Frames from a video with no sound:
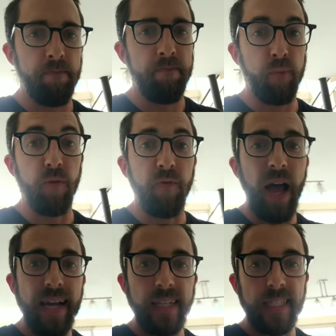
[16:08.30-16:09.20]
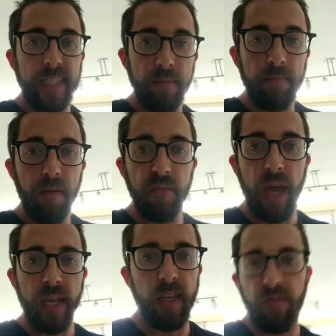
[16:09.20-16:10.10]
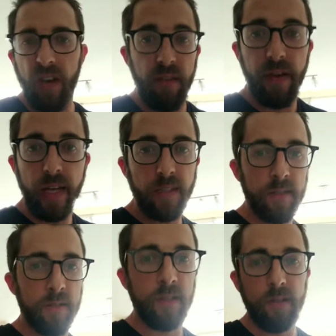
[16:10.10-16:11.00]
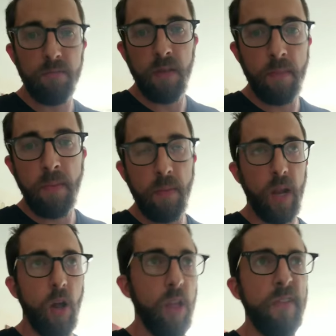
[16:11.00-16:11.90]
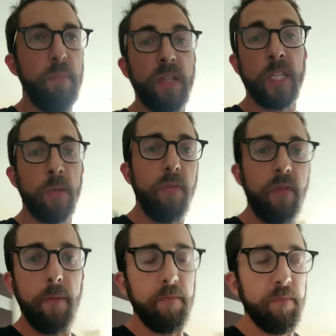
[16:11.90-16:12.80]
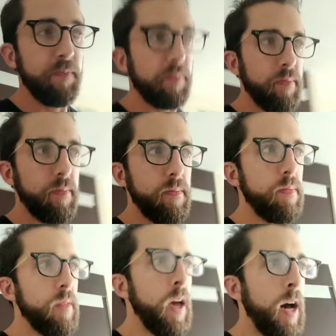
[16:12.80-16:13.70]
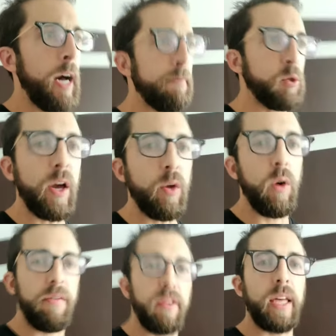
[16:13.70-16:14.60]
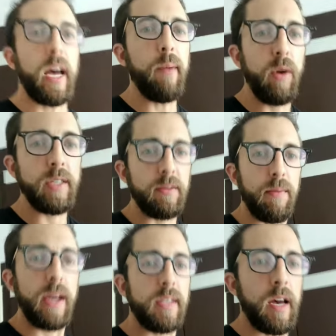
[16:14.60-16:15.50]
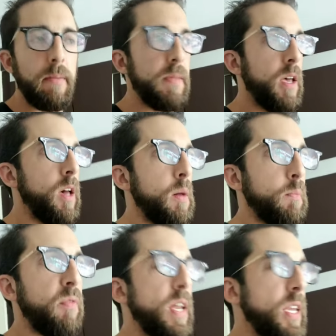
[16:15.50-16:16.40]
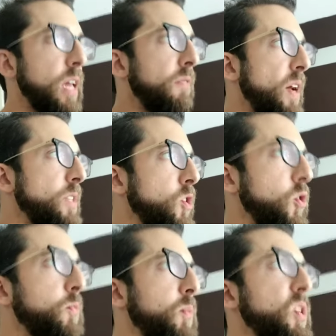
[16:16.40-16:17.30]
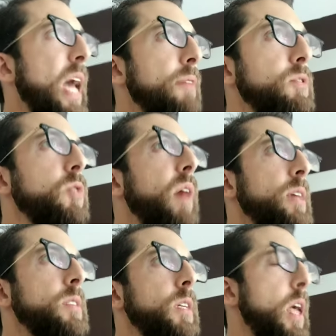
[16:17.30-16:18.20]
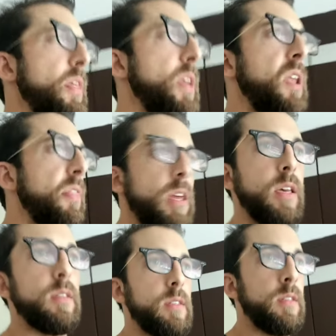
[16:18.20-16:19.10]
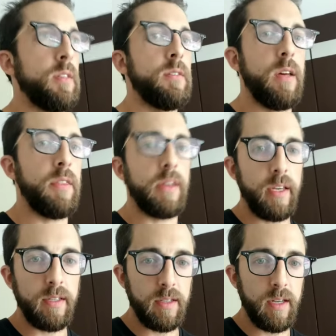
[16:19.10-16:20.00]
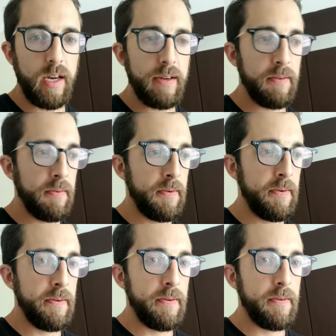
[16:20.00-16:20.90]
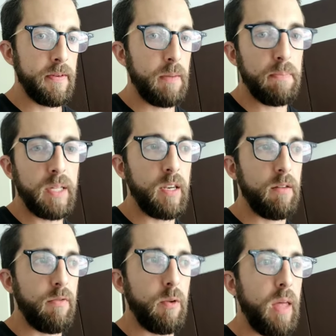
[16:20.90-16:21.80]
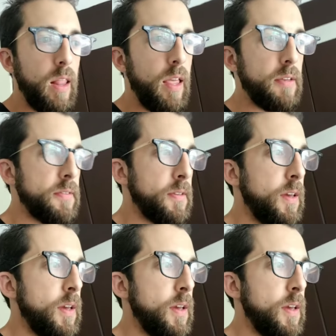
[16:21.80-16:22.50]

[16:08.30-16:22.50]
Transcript: provide some of that given advice, maybe not all of it, but some of it. So I don't want to feel like I'm wasting my time providing advice to you, especially after you've asked it and then nothing is completed from that list.